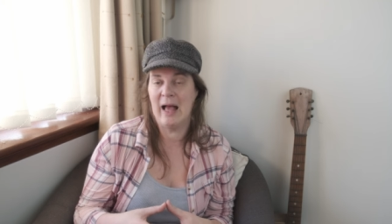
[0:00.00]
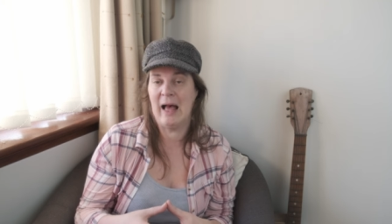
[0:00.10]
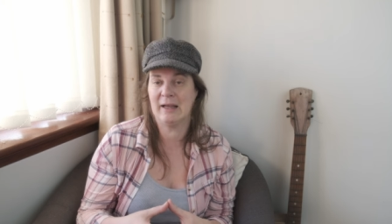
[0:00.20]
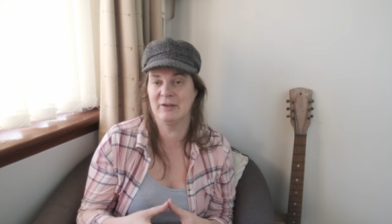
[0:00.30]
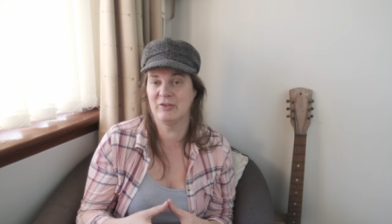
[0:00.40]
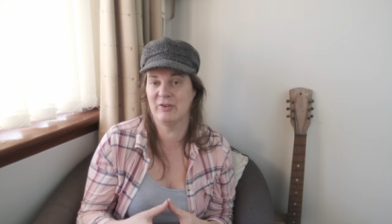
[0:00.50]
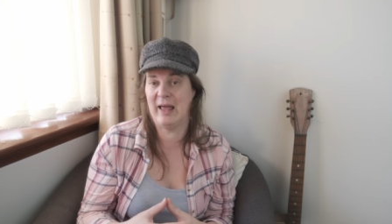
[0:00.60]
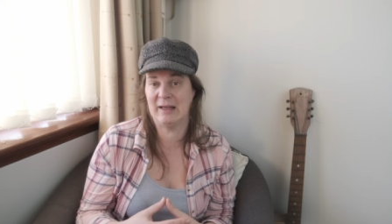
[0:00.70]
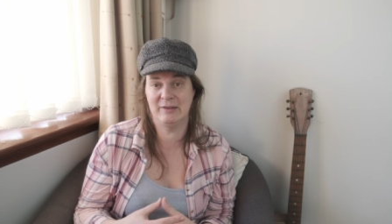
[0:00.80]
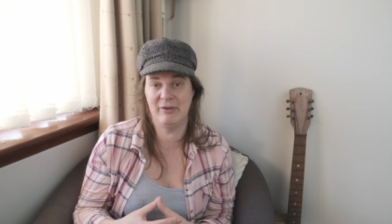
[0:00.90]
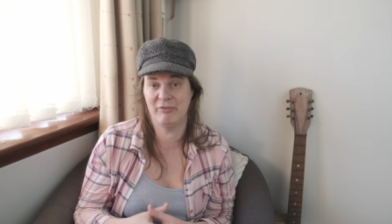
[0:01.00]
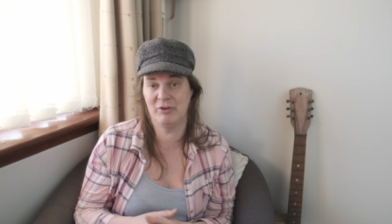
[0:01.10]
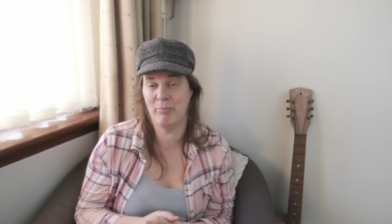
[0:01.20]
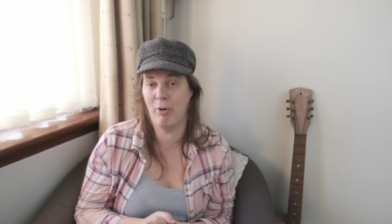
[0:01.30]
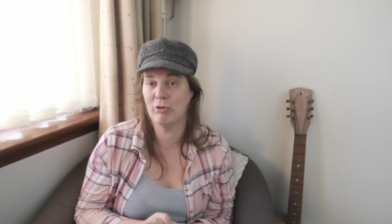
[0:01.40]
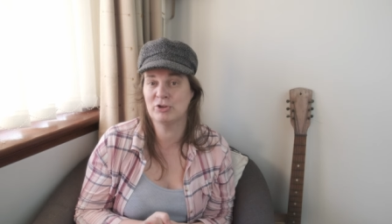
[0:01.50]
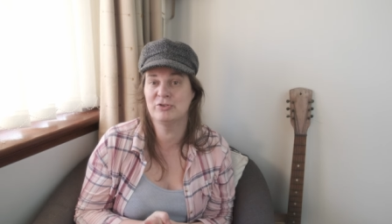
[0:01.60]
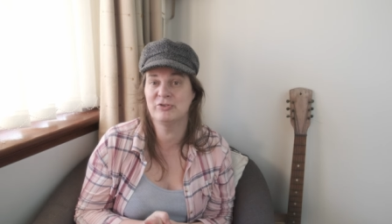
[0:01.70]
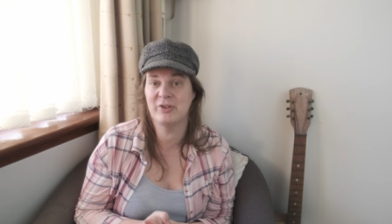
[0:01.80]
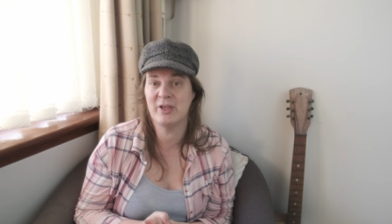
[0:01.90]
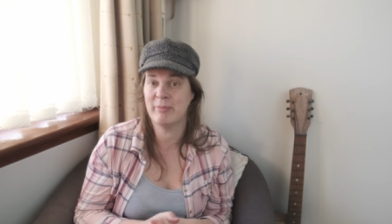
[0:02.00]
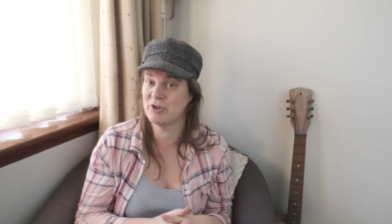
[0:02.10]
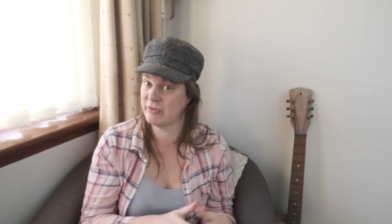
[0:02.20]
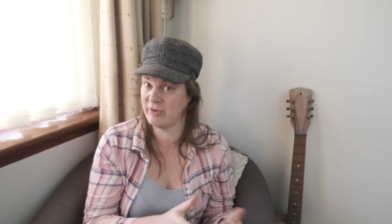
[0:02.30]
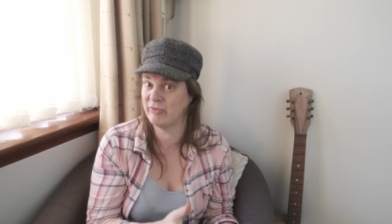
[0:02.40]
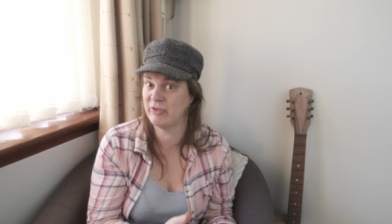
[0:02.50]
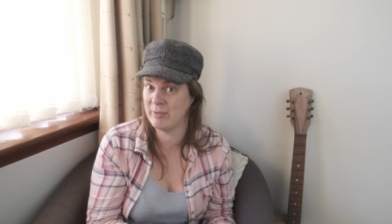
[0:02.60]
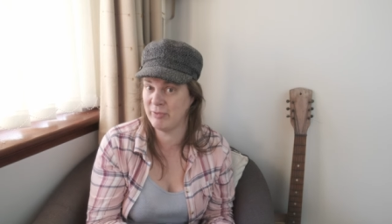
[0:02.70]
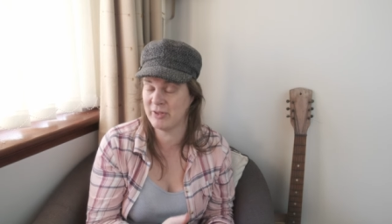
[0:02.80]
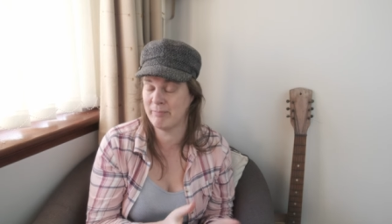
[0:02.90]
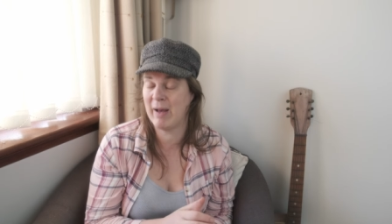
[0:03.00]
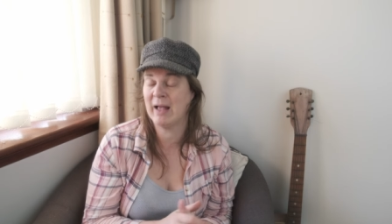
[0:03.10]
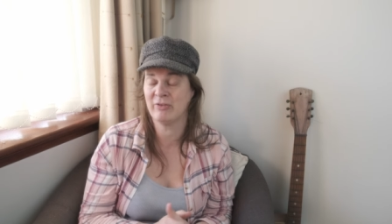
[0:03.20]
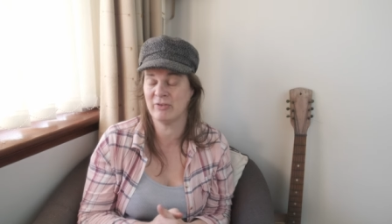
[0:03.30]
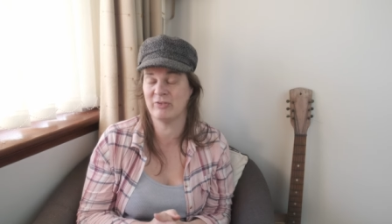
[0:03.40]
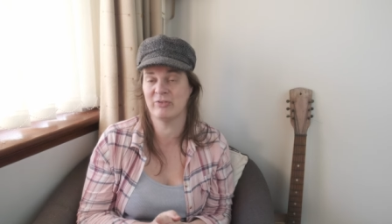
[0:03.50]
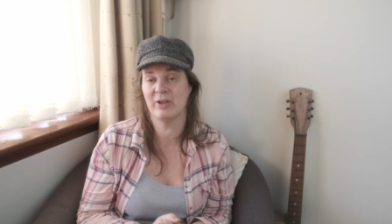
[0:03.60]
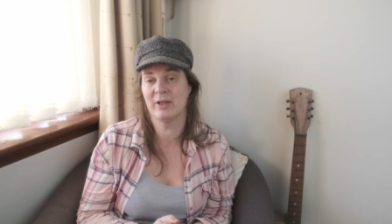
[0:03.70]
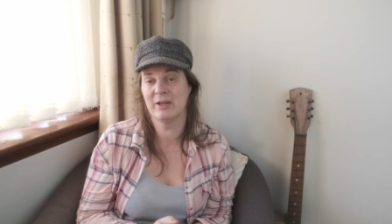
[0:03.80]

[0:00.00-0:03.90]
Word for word: I can select different portions of the image as you've seen with the masks.